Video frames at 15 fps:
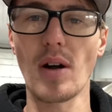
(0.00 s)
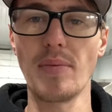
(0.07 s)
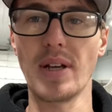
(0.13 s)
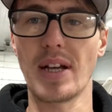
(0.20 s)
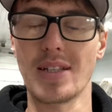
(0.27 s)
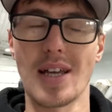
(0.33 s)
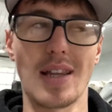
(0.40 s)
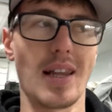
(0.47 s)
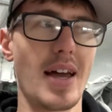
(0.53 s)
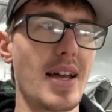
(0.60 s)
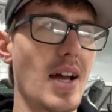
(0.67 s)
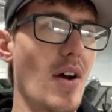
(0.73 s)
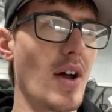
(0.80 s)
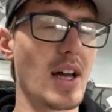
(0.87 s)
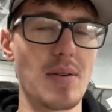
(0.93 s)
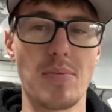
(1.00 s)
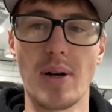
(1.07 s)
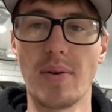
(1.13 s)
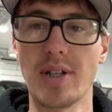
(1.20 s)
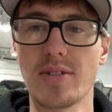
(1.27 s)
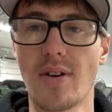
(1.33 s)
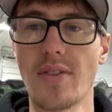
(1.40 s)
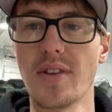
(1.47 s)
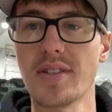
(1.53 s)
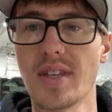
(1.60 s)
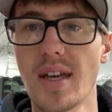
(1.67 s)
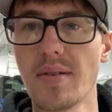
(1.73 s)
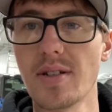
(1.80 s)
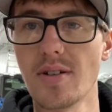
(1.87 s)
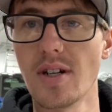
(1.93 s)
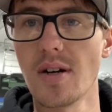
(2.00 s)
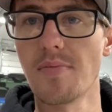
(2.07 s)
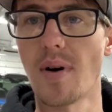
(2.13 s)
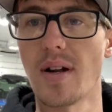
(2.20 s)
because I like how I can pretty much run the same tune-up